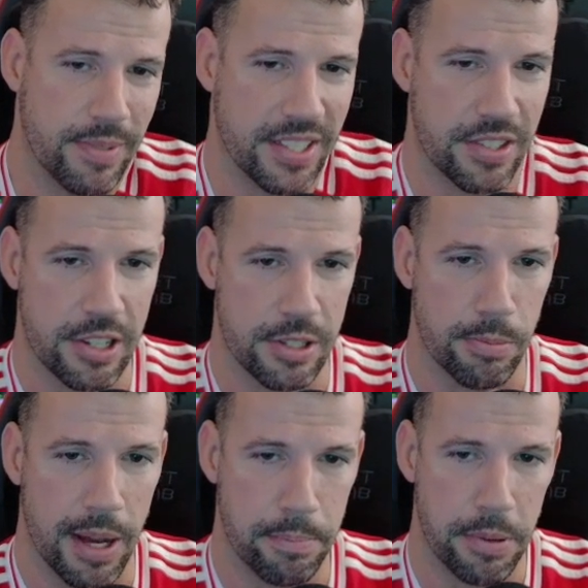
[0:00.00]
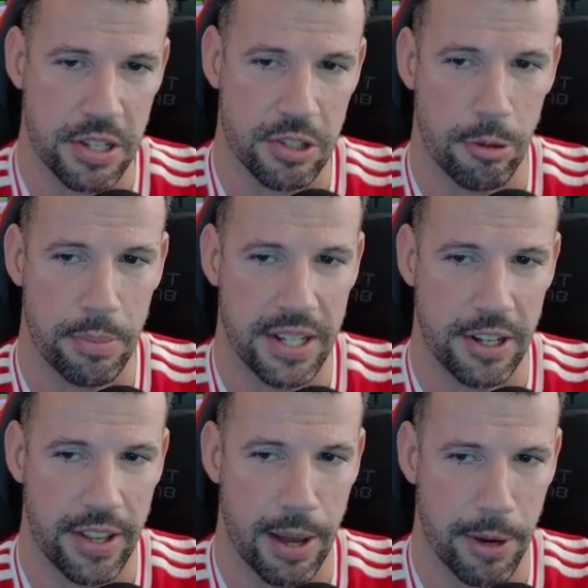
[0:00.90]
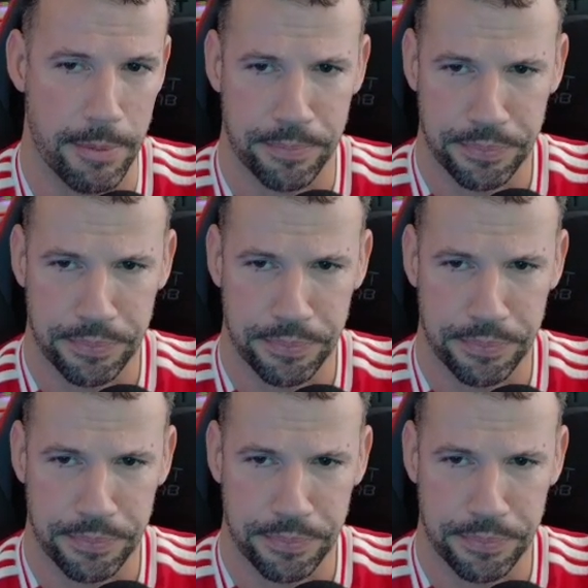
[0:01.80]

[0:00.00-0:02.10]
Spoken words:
That's just my personal opinion on that one.